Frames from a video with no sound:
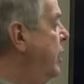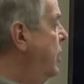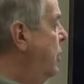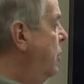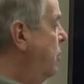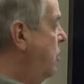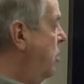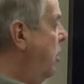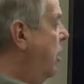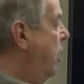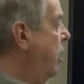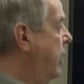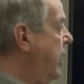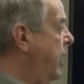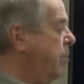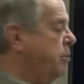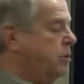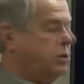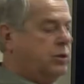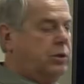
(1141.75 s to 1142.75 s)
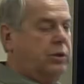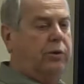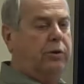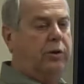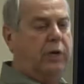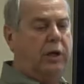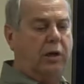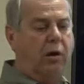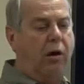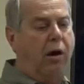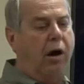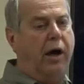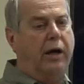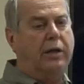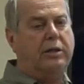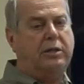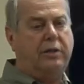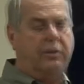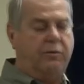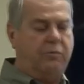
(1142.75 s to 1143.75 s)
where all opportunity
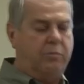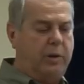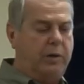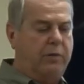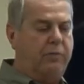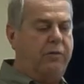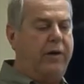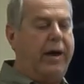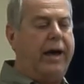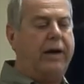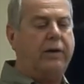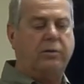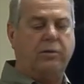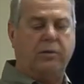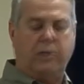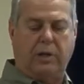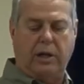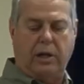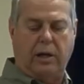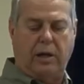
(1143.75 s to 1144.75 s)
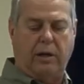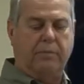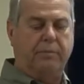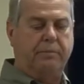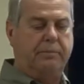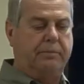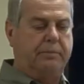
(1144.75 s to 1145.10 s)
costs have been factored in.